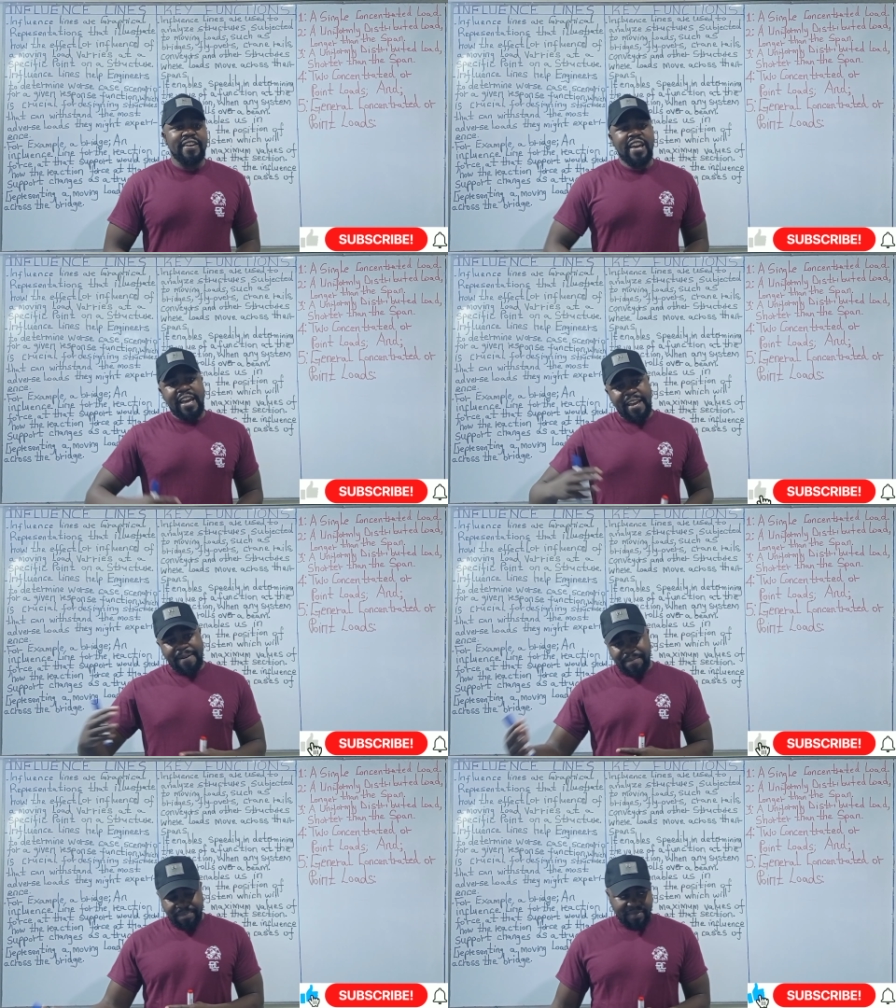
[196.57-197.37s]

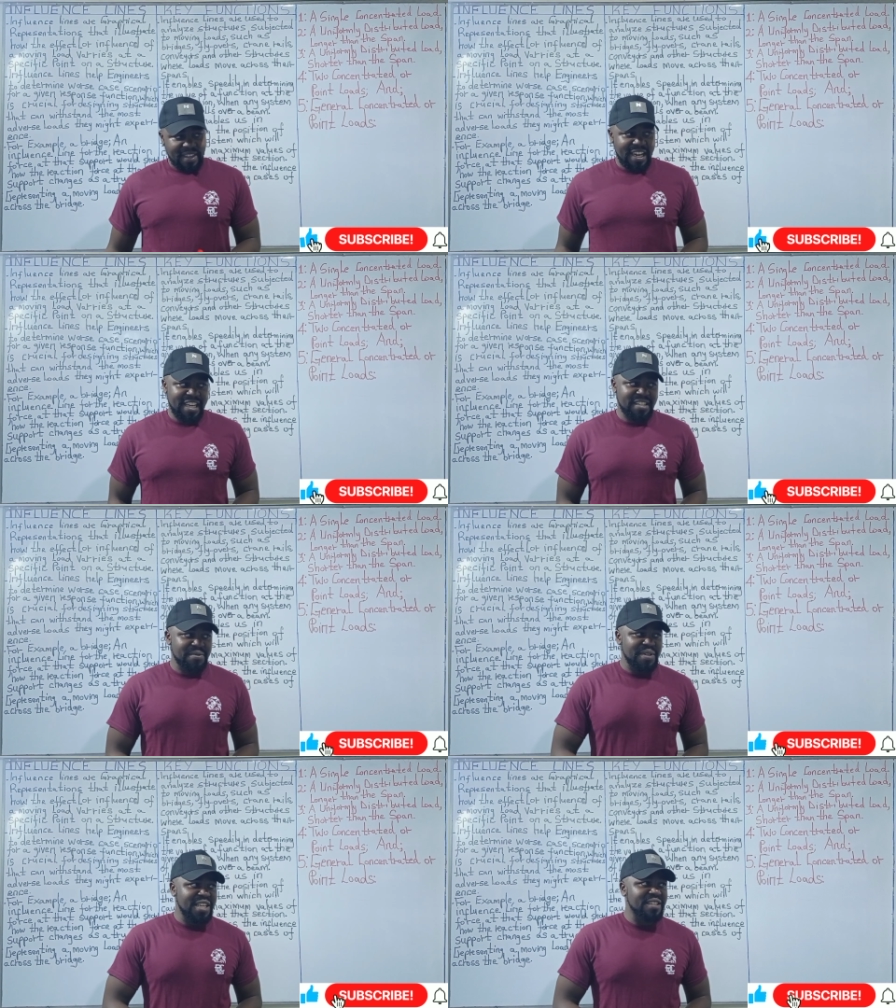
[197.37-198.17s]
Uh, as
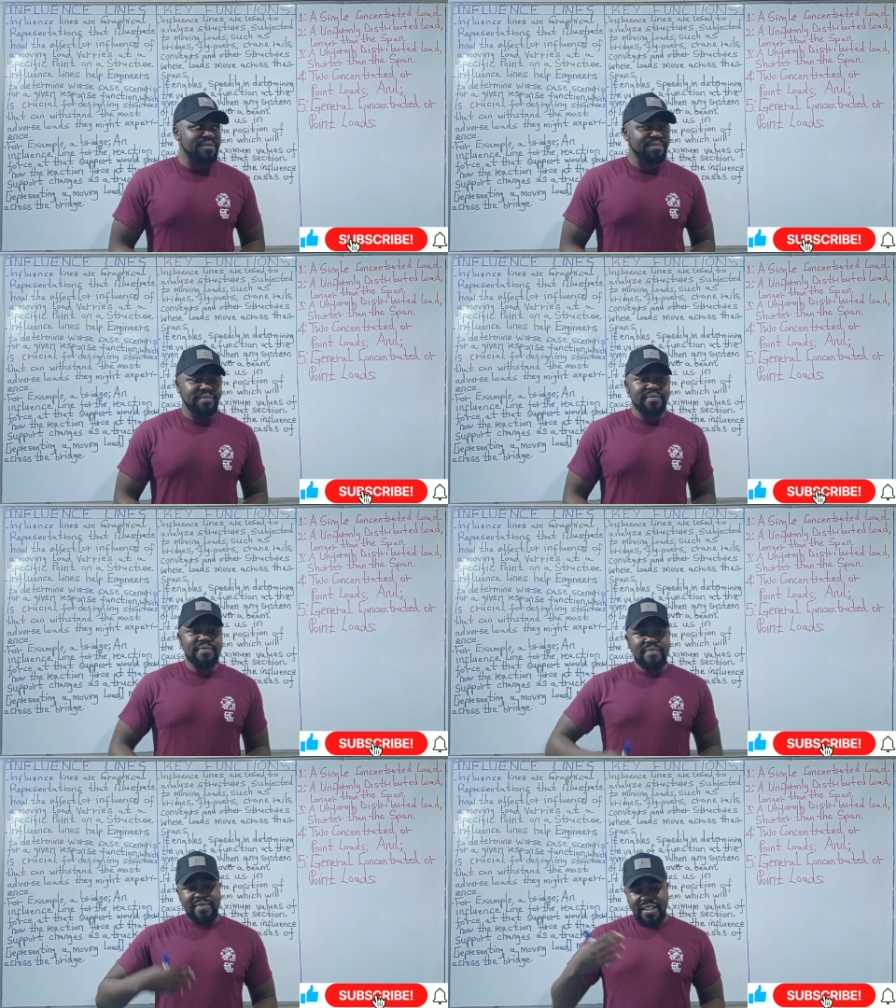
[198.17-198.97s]
we
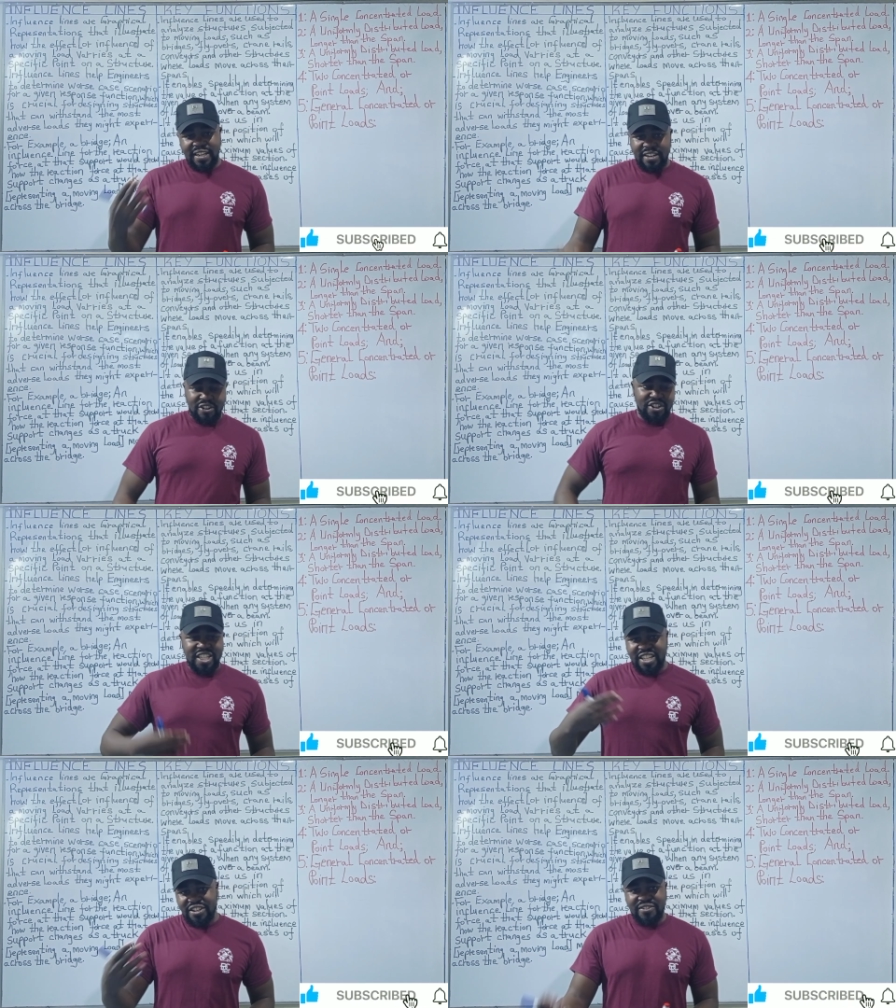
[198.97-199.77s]

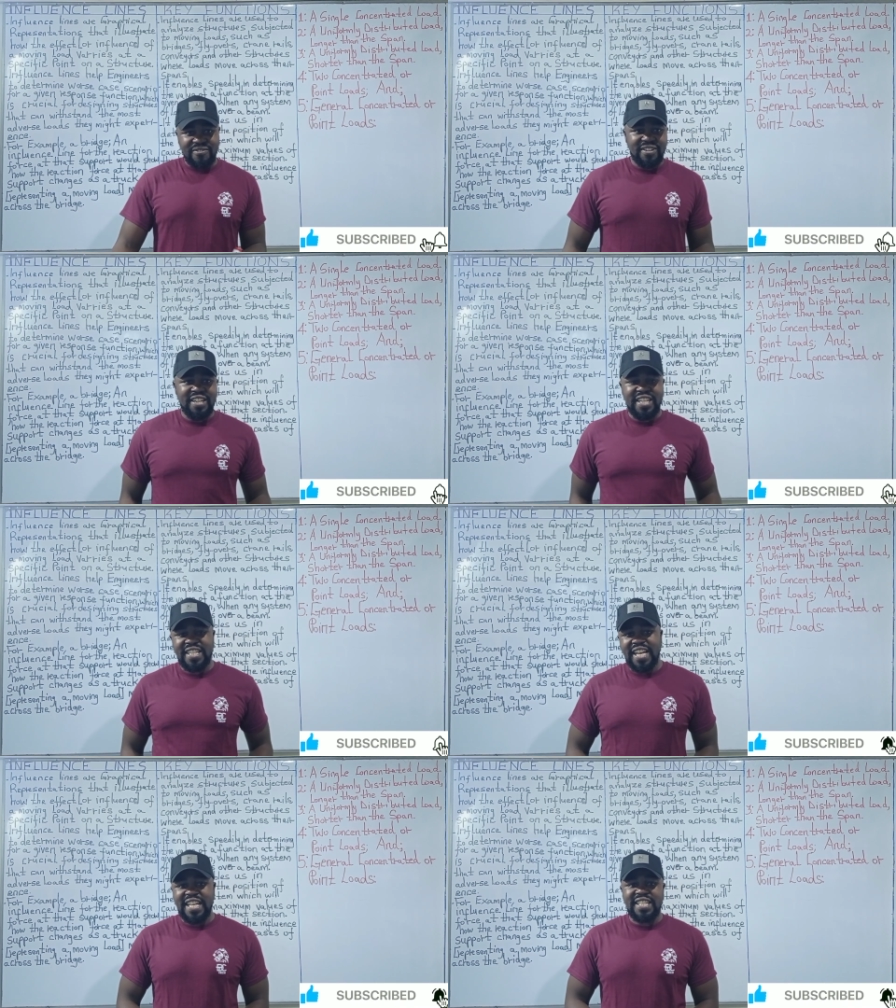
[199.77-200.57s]
continue
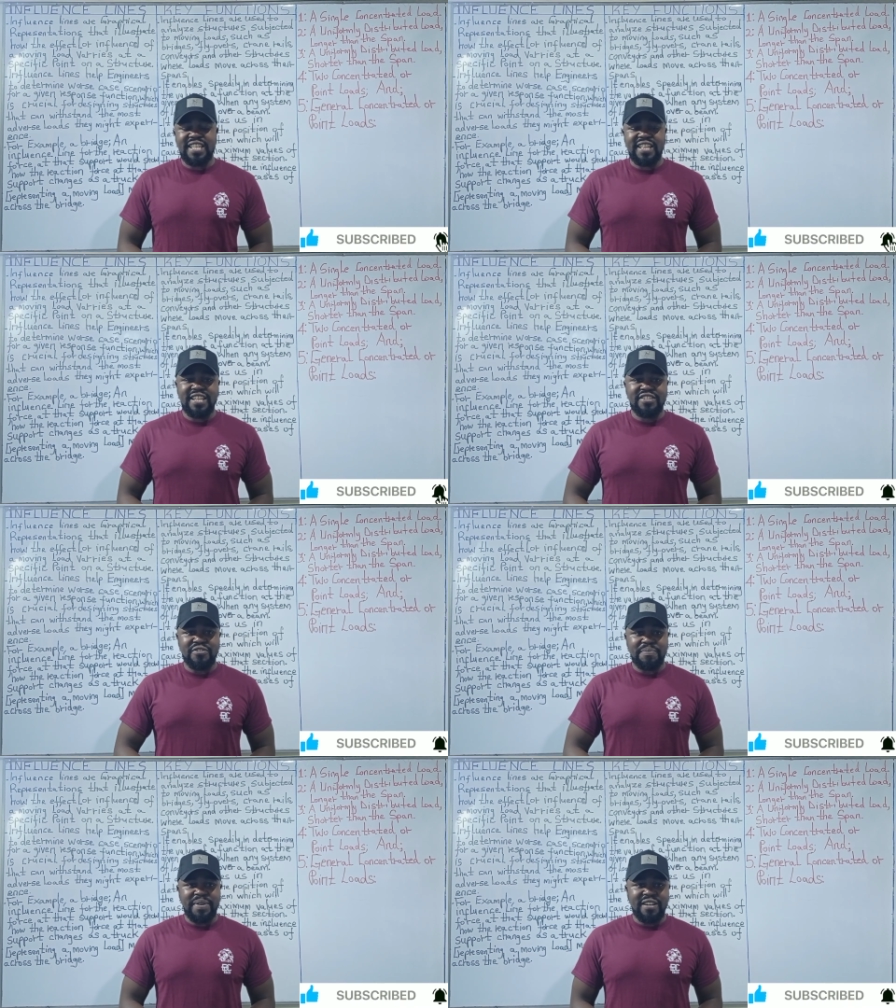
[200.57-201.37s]
discussing this
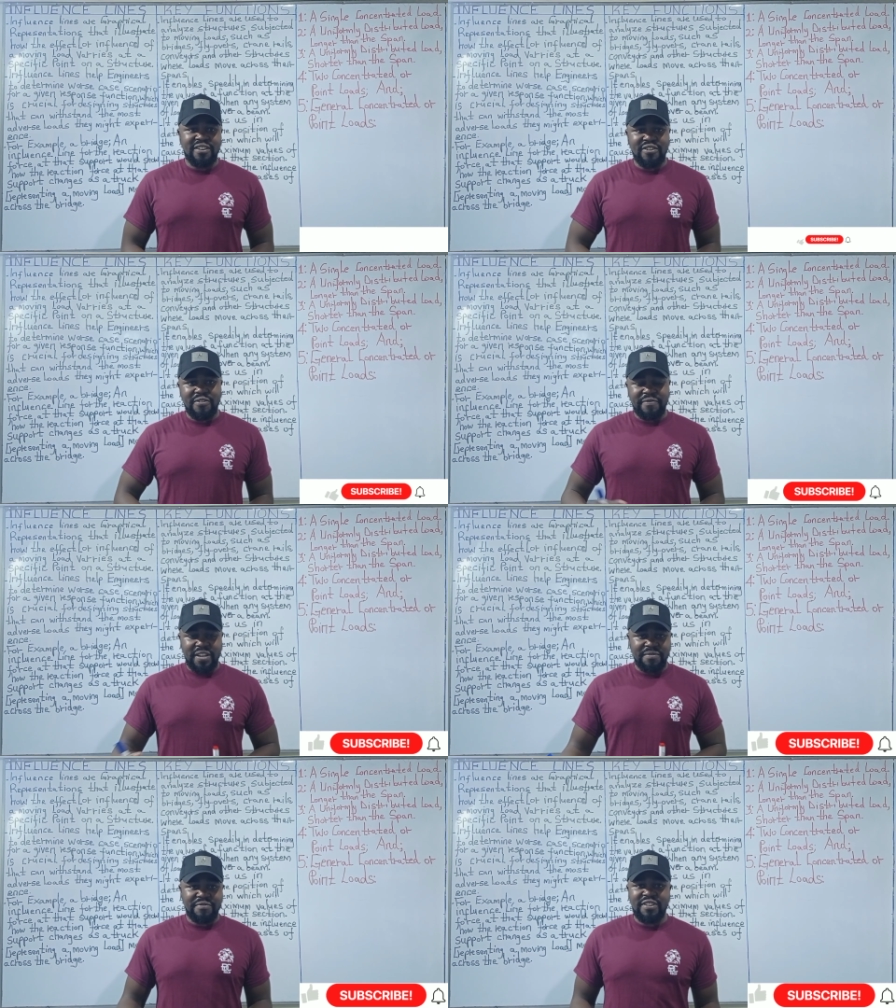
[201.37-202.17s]
topic of
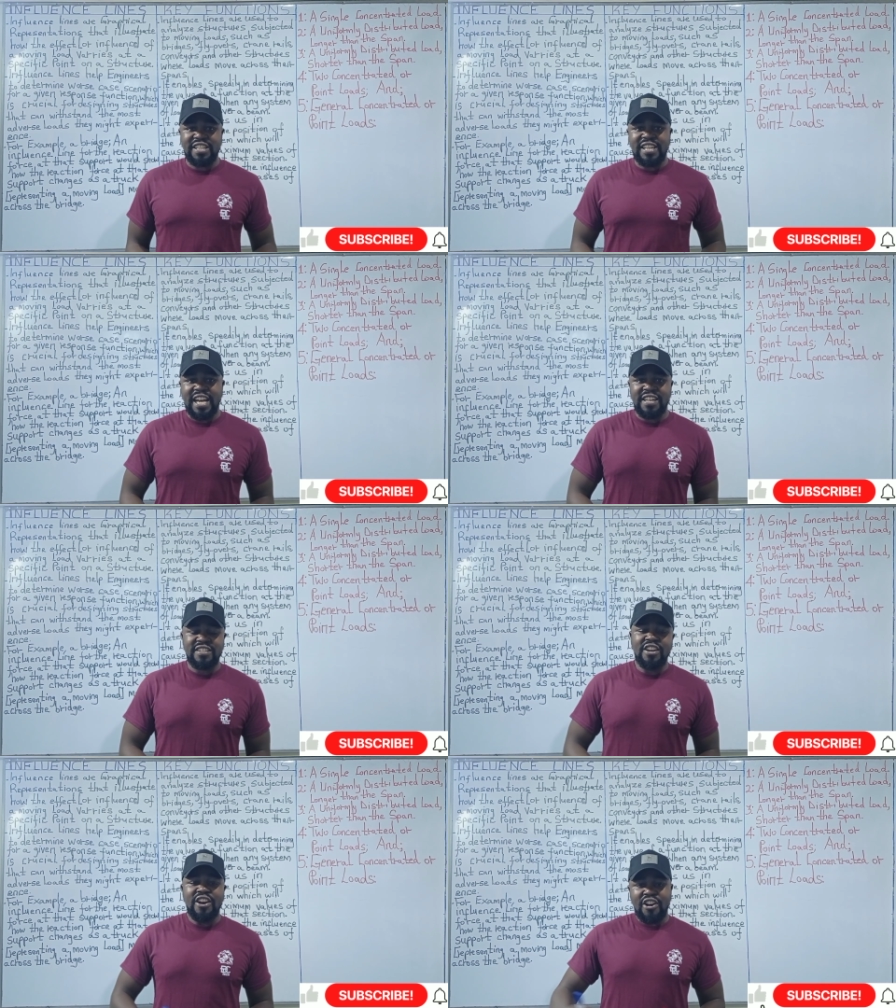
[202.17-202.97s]
influence
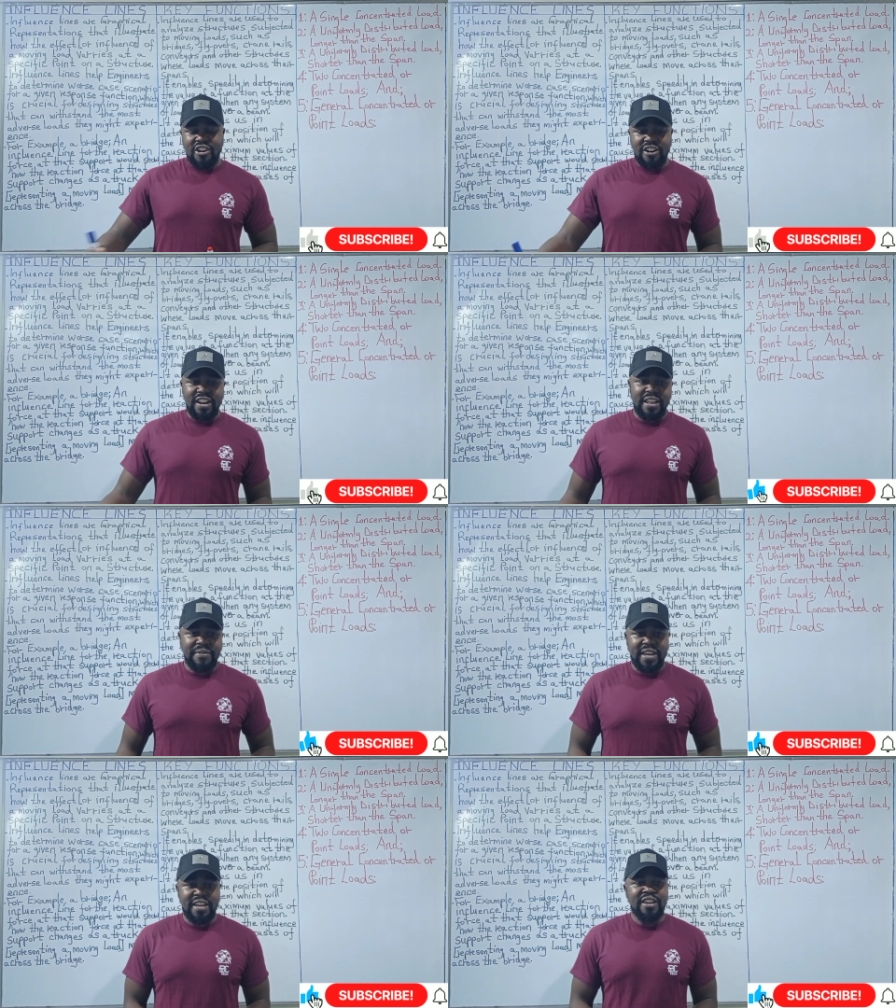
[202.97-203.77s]
lines all the
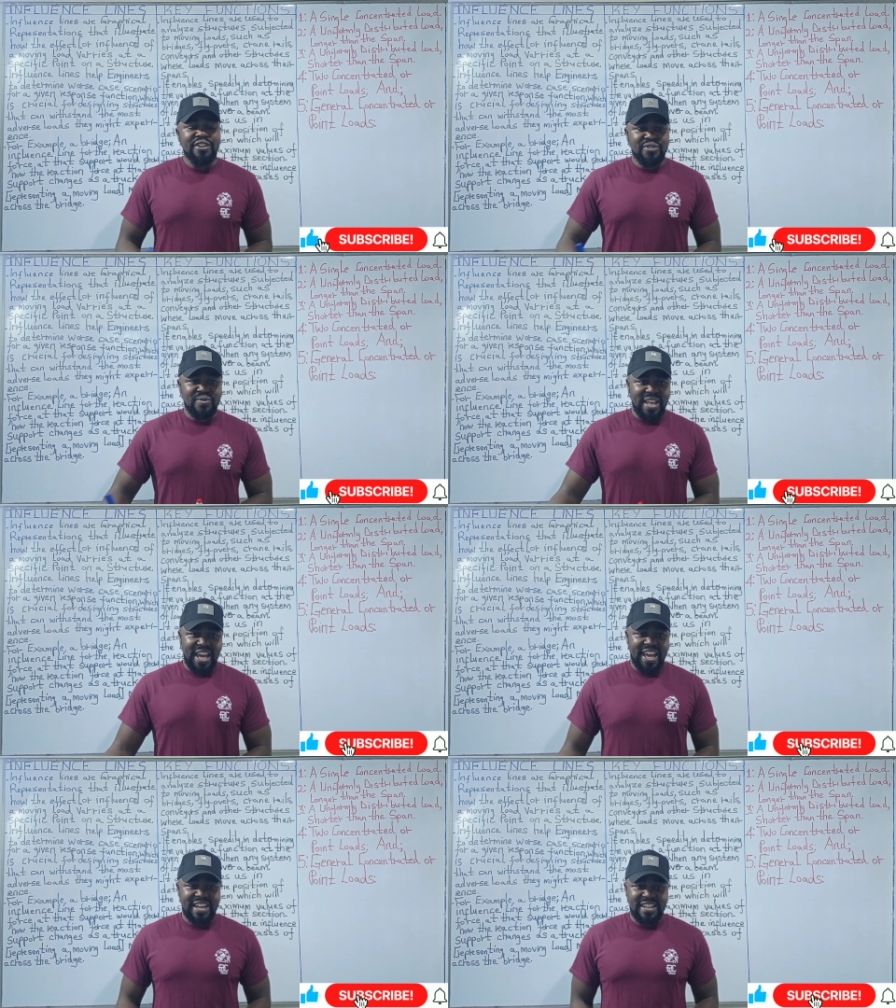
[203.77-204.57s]
way to the
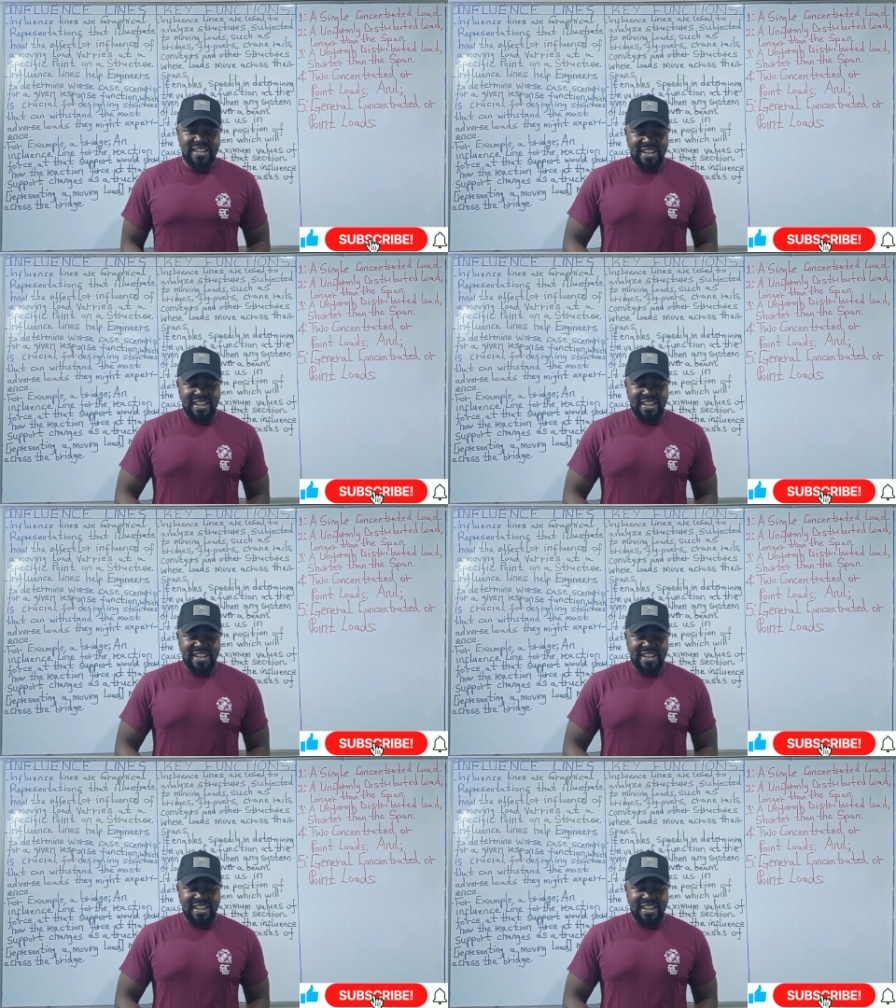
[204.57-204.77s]
end.